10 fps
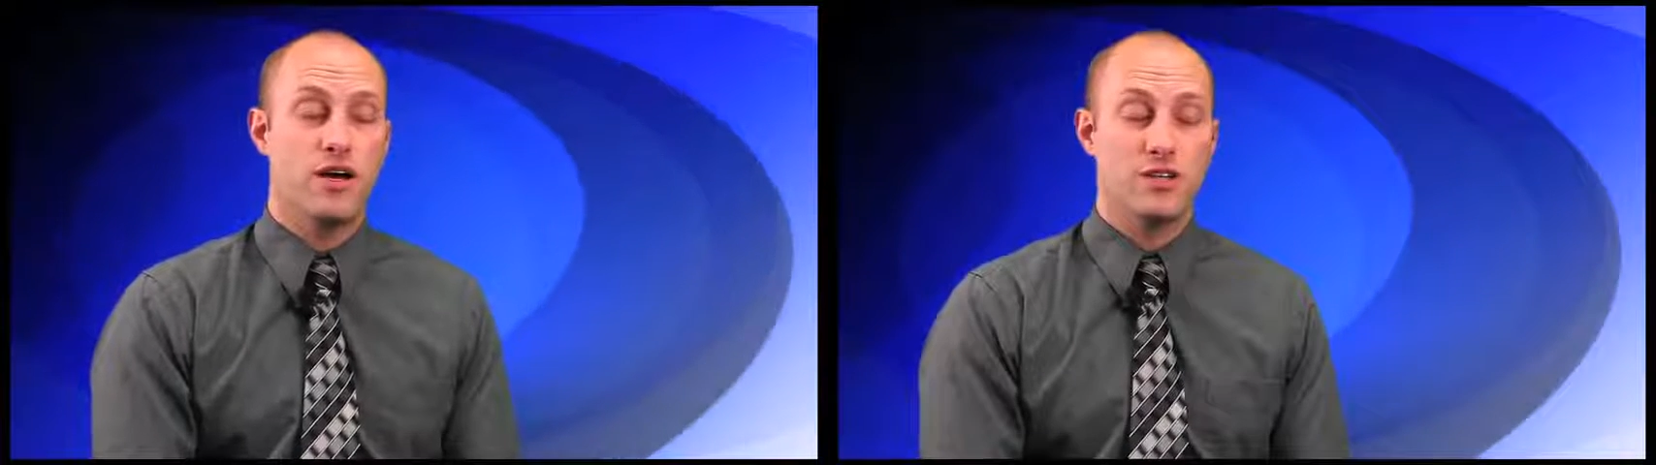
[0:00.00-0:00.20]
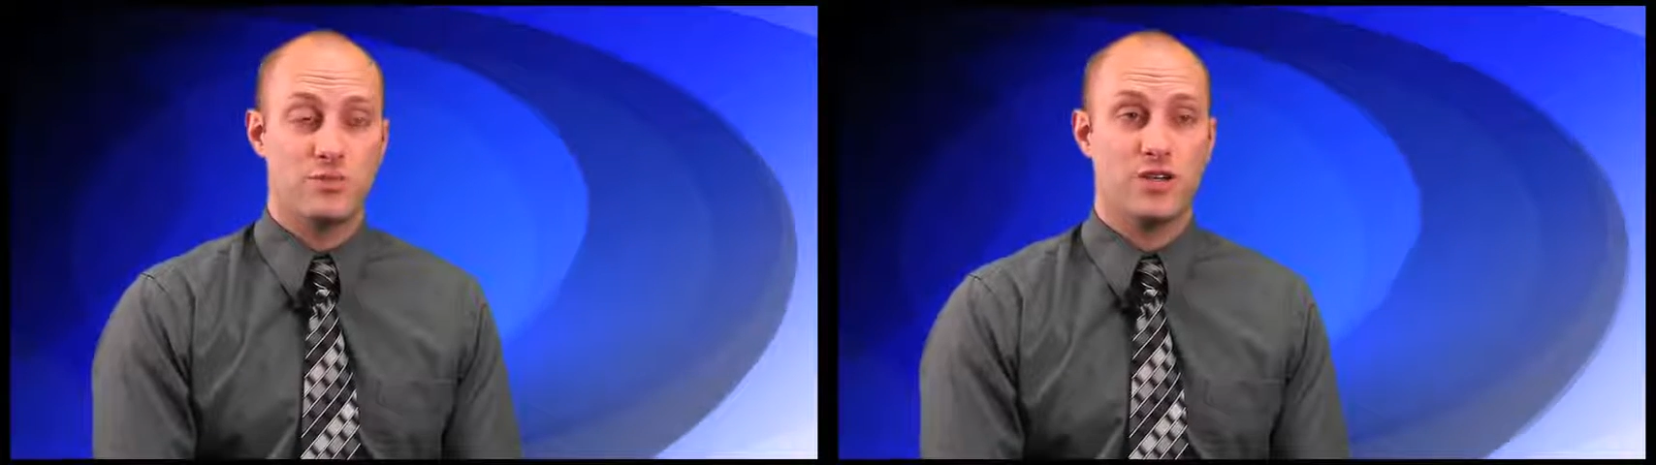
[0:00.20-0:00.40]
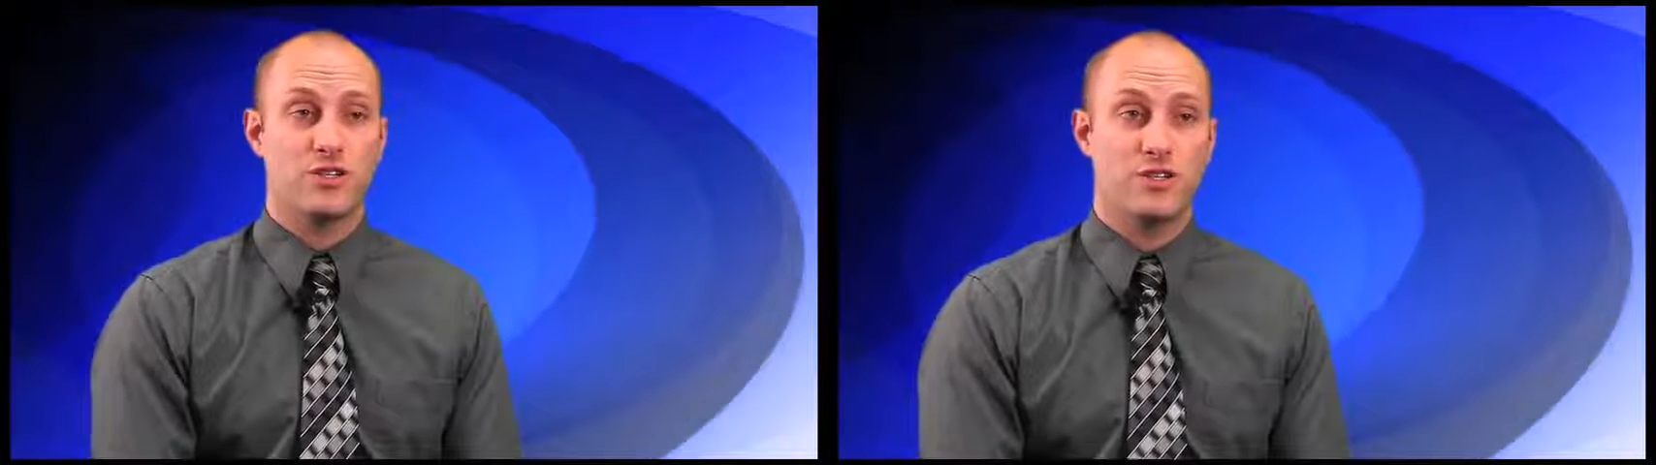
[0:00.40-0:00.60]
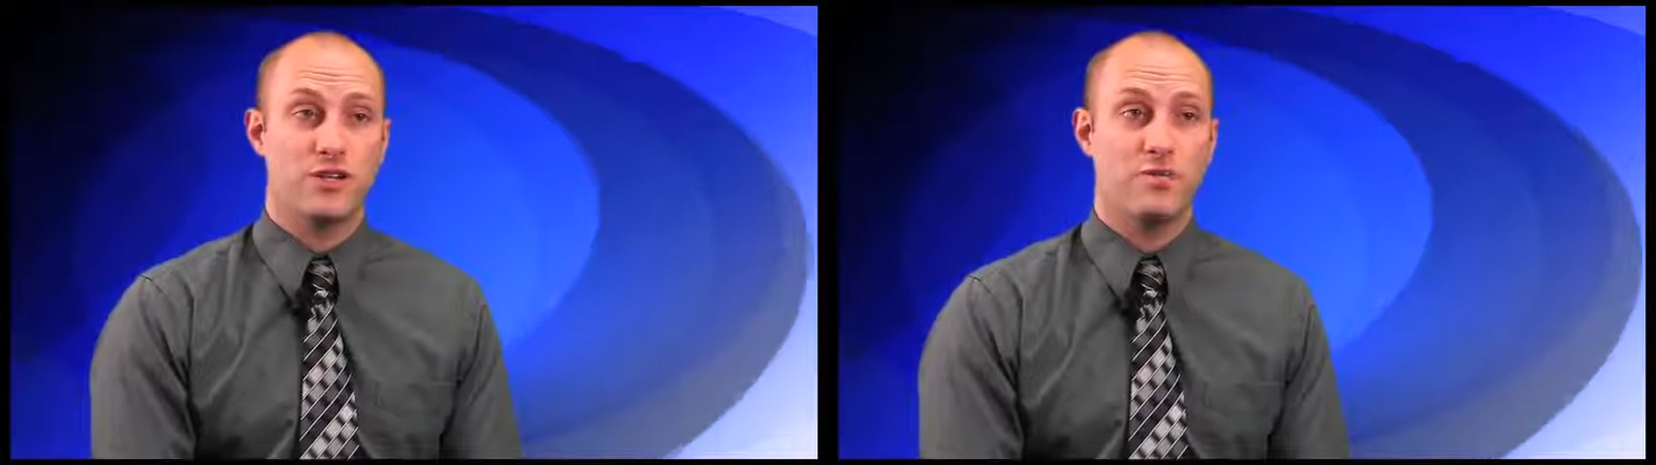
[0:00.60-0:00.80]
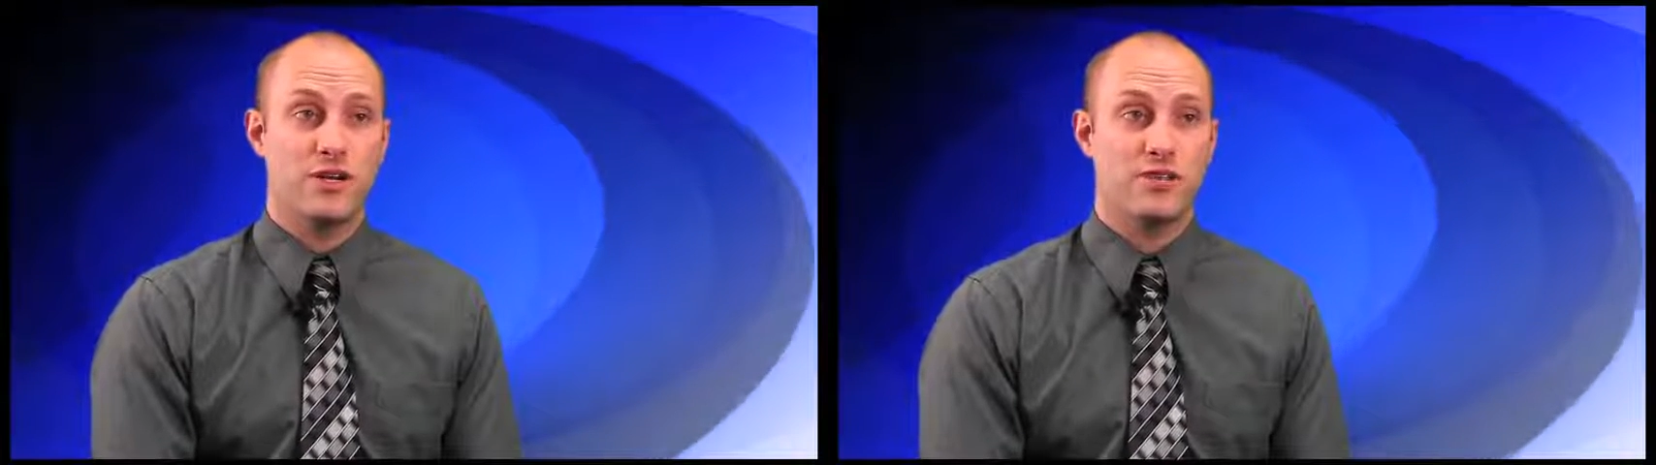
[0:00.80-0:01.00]
especially
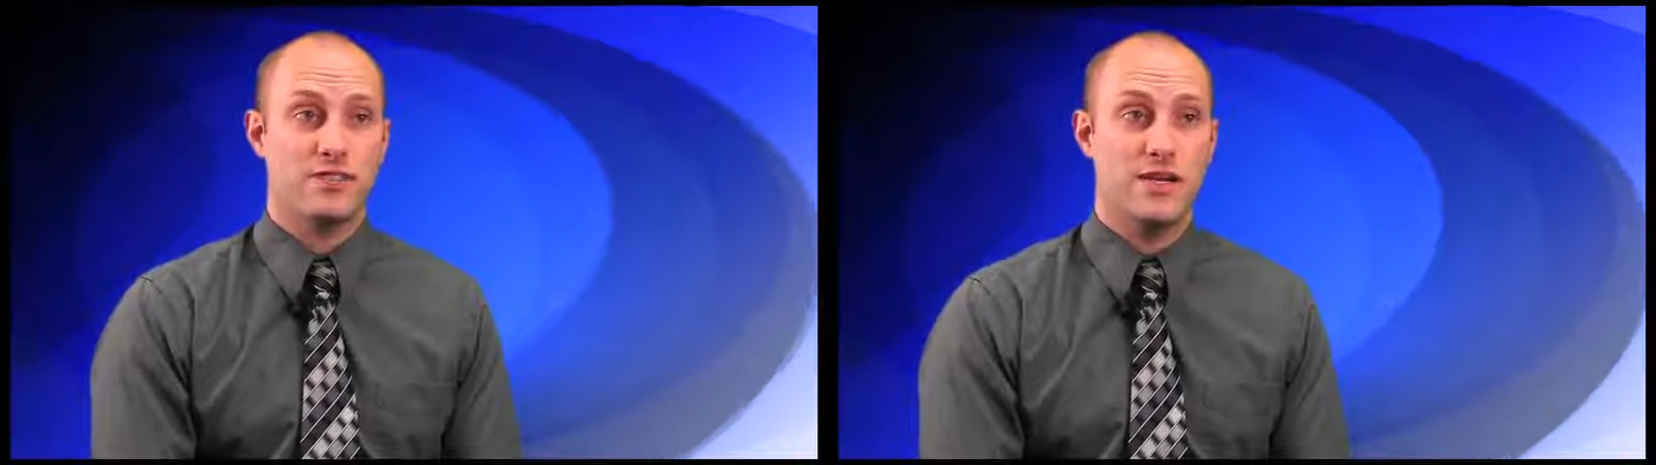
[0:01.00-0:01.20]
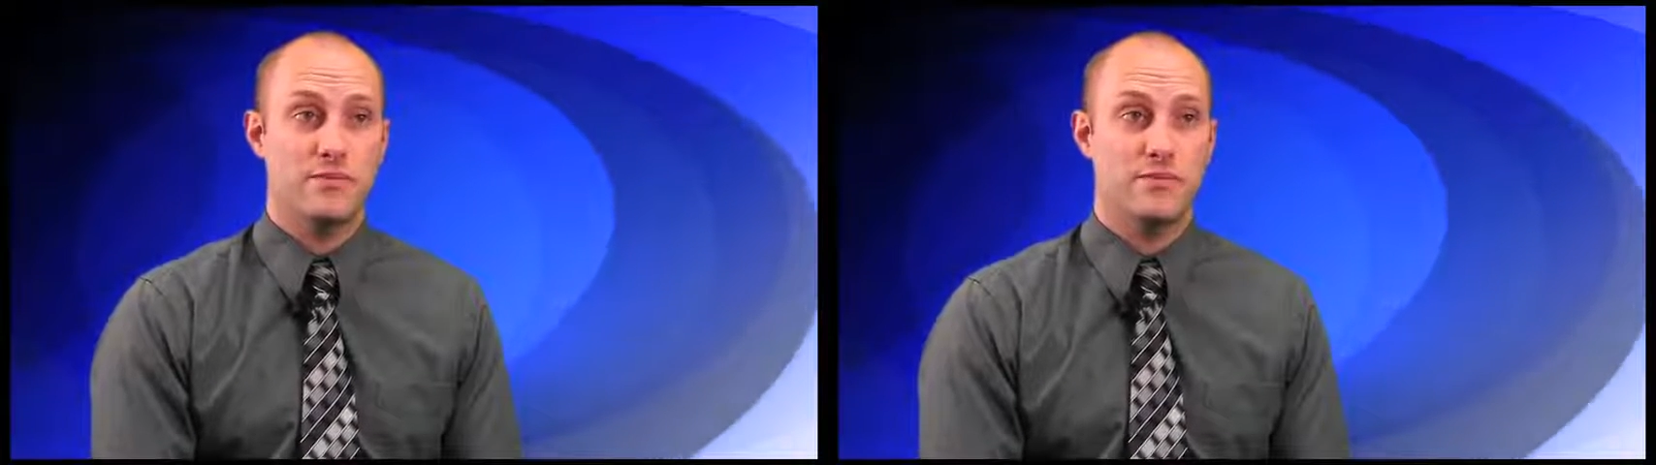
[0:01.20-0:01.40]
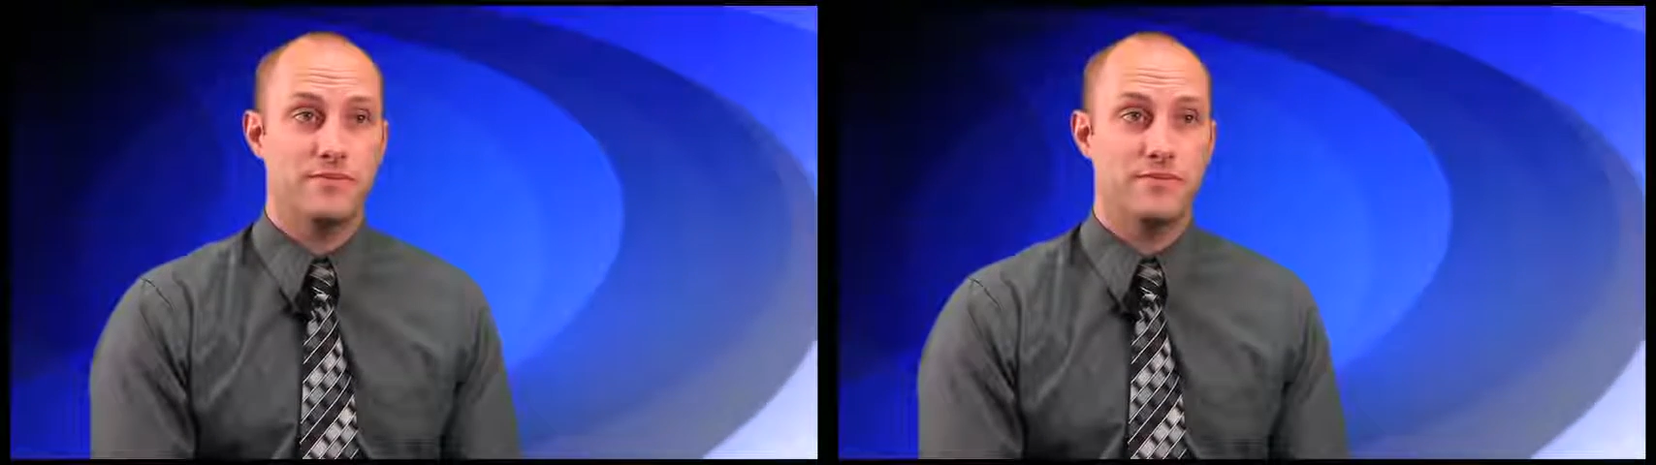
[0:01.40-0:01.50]
compared to tape.